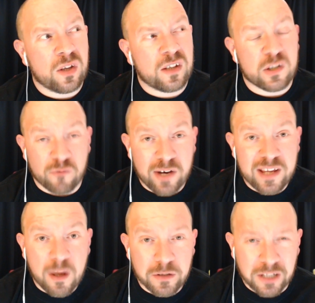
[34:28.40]

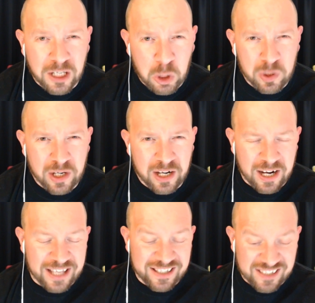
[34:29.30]
terrain that was included in
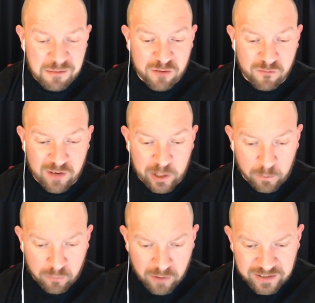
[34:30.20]
it, it seemed a really
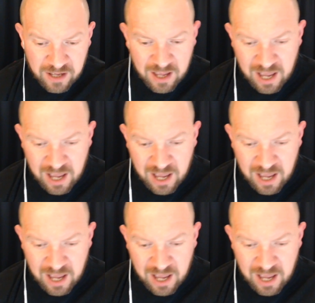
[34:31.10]
good price.